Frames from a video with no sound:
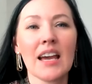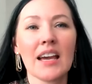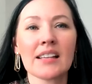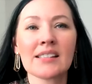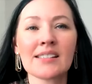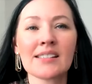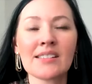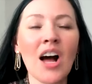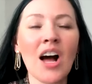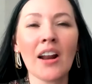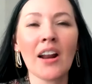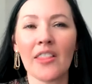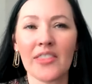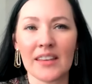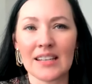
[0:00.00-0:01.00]
it's not
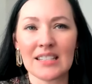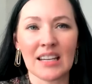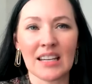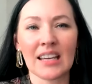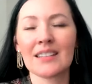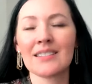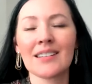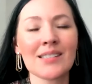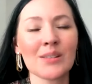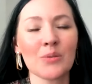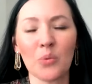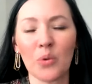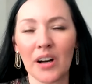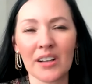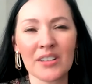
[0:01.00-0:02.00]
authentic it doesn't
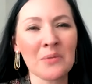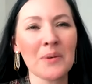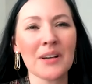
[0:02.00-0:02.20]
work don't